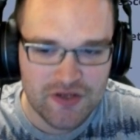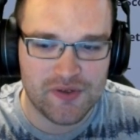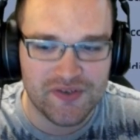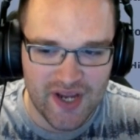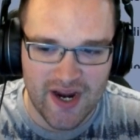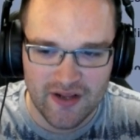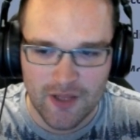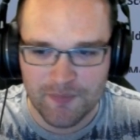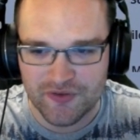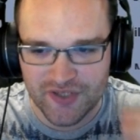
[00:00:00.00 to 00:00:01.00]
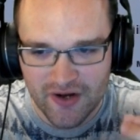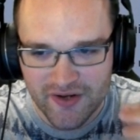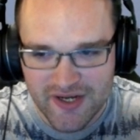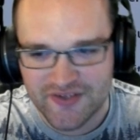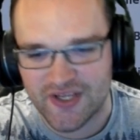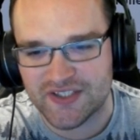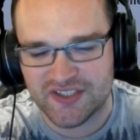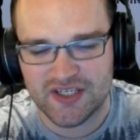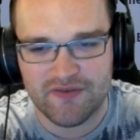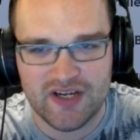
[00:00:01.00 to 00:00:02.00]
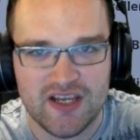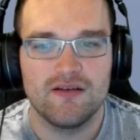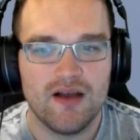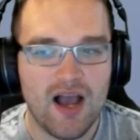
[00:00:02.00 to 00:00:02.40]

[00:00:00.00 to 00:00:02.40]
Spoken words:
you can dial up your targeting sensitivity.